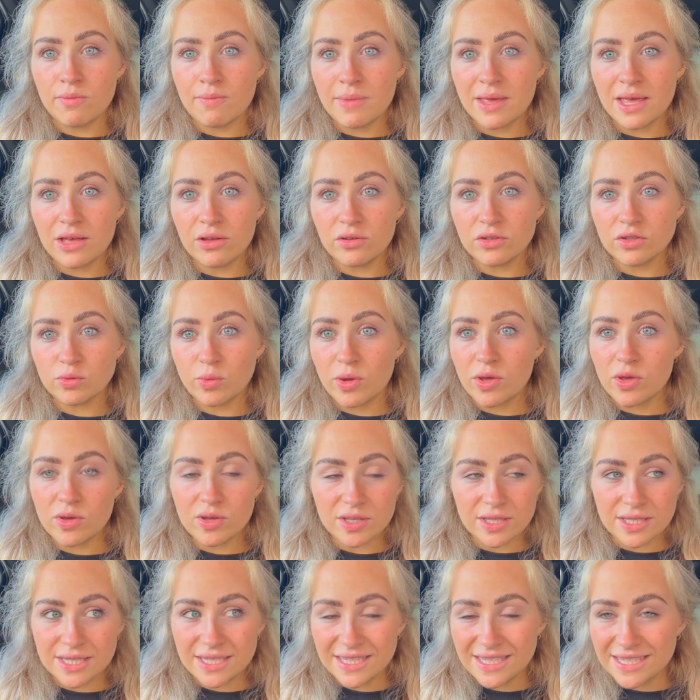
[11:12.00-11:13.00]
meals where you
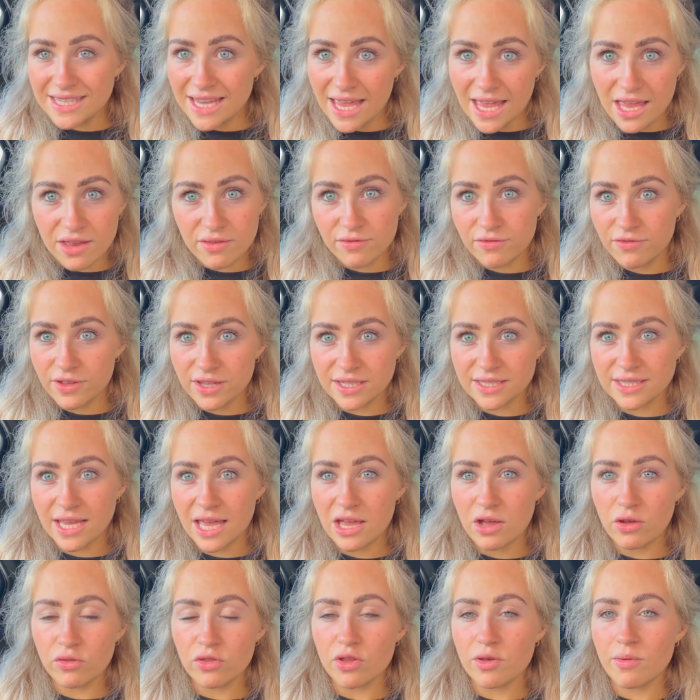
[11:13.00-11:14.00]
can sit and
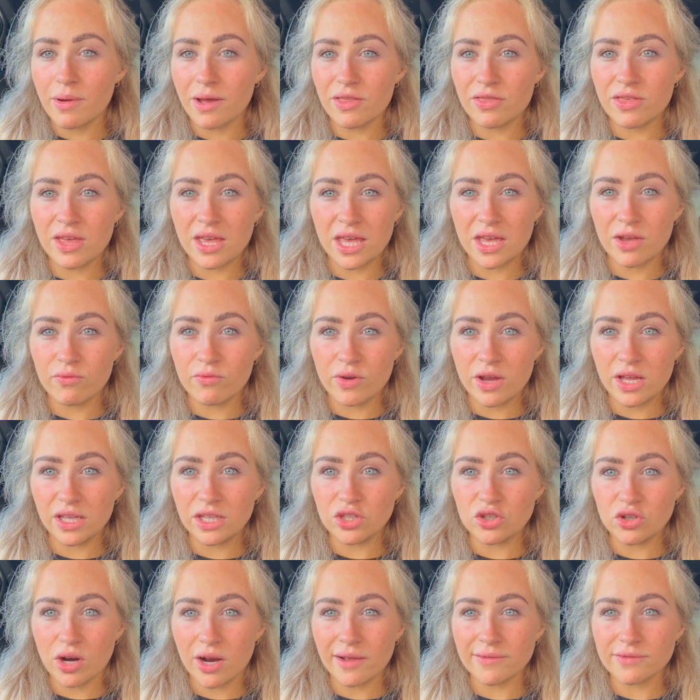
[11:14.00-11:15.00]
fixate on them, I think it
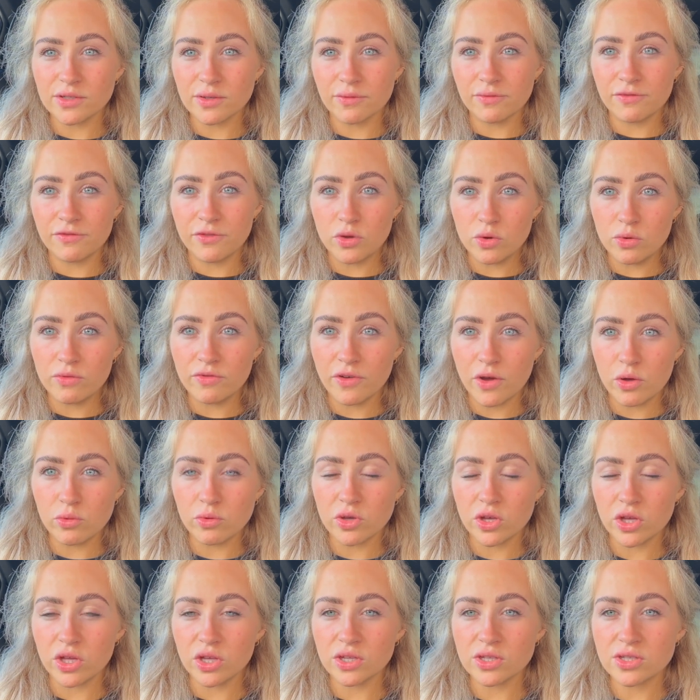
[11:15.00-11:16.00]
really drives up food
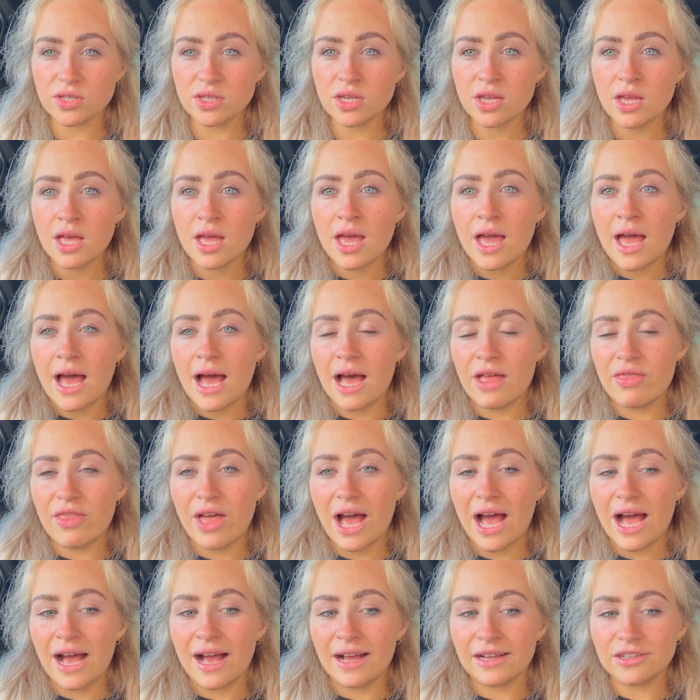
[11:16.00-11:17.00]
focus, and
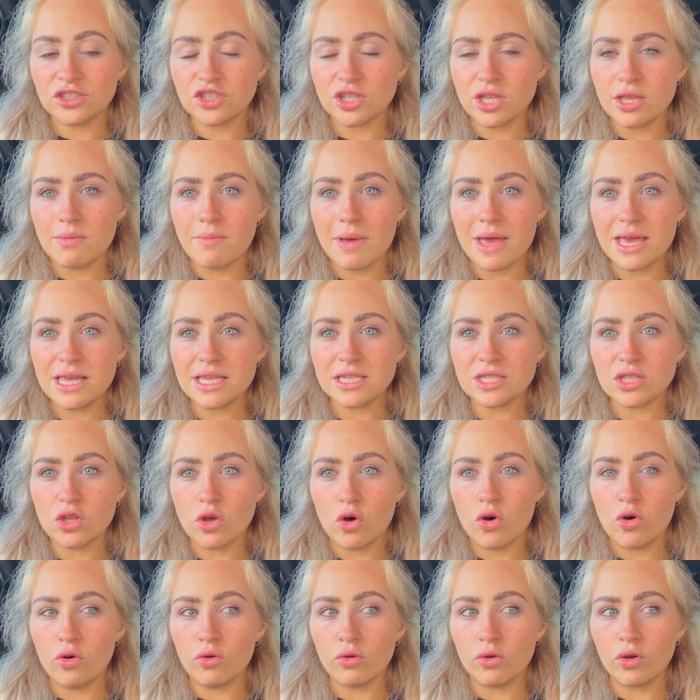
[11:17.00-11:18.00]
that actually makes the
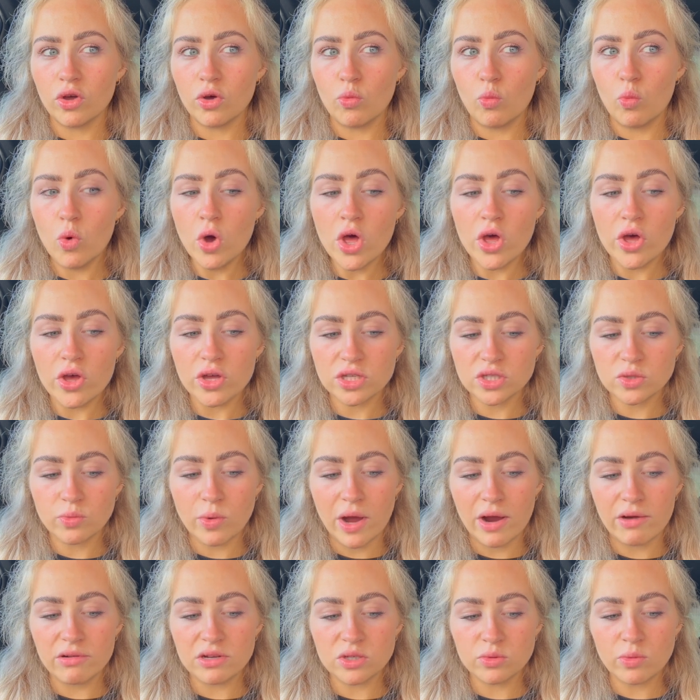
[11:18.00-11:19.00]
hunger worse.
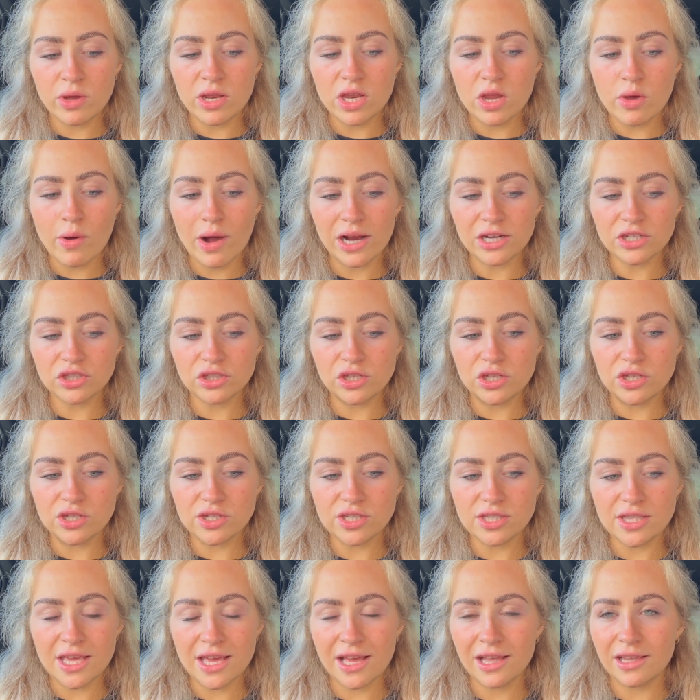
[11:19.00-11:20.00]
Whereas when you actually
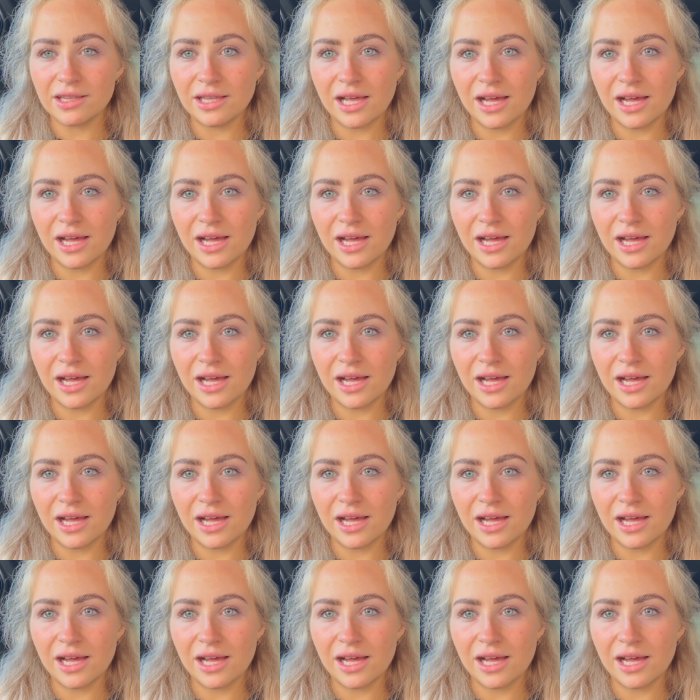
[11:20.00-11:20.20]
just think